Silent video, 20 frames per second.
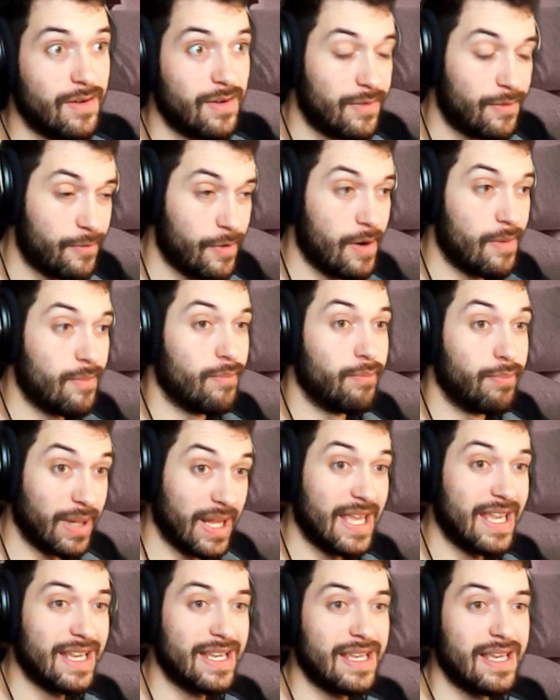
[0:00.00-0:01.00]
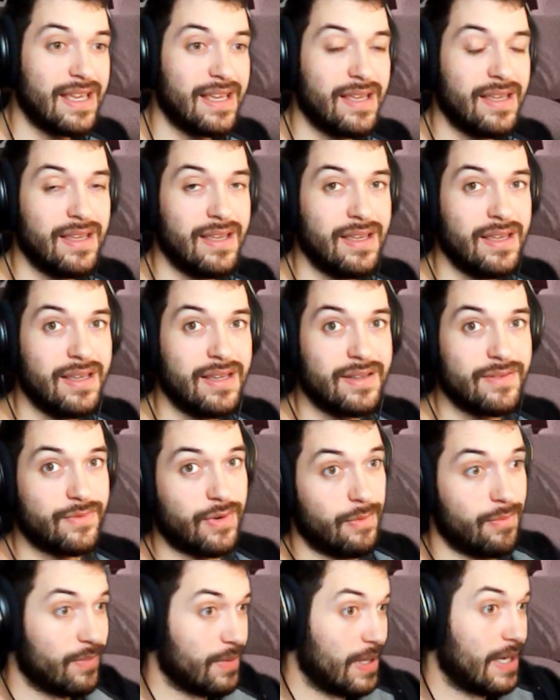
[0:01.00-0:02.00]
blank,
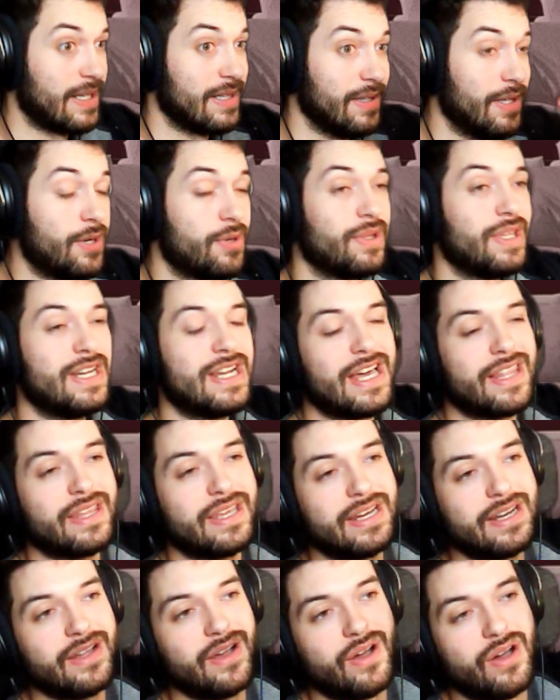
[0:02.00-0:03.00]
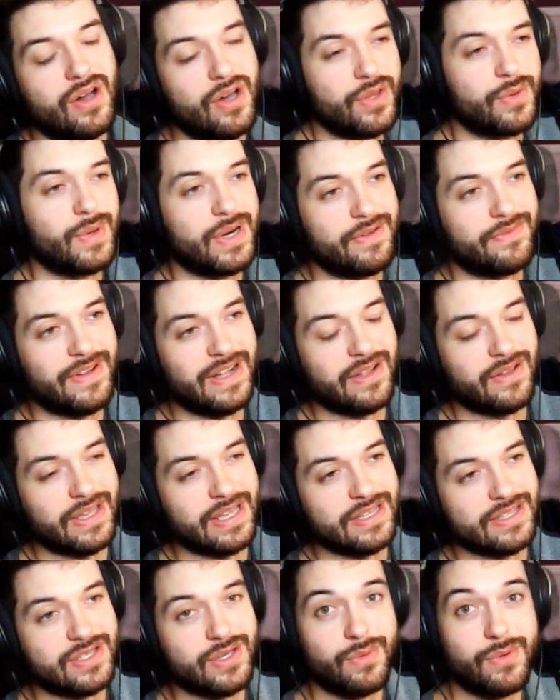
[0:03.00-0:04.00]
from like literally nothing all the way to
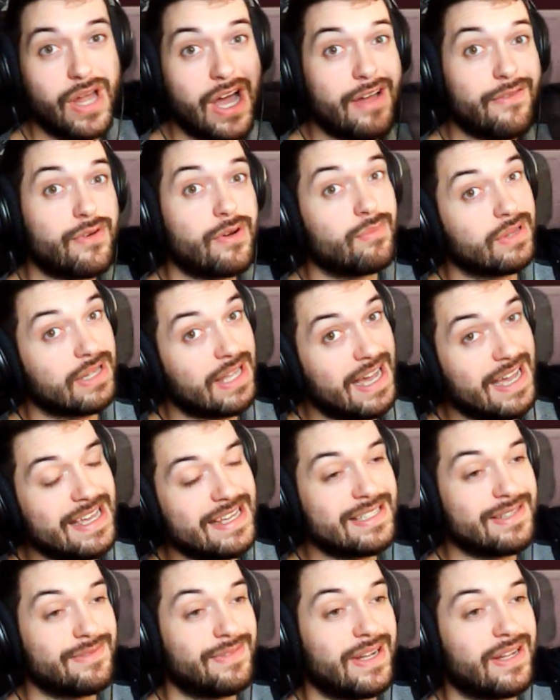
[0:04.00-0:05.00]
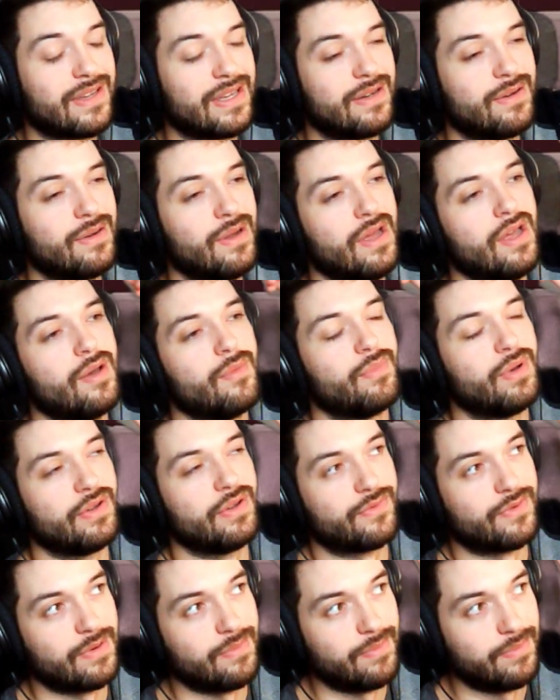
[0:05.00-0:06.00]
Falcon. So not from Lion to Falcon,
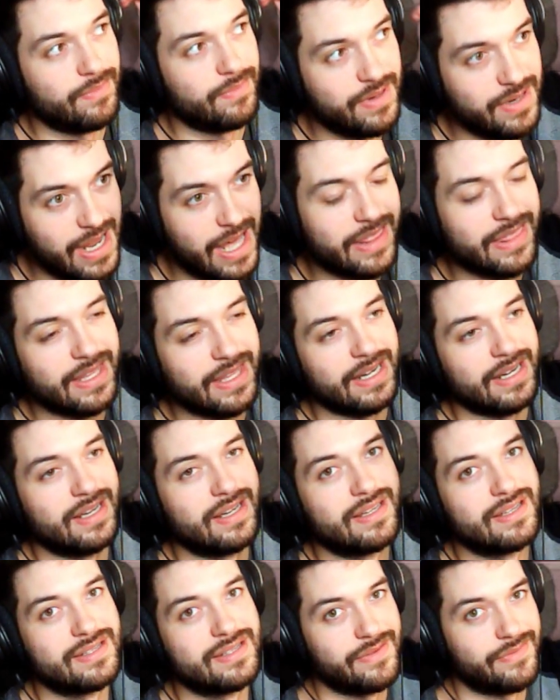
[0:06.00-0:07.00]
but from nothing to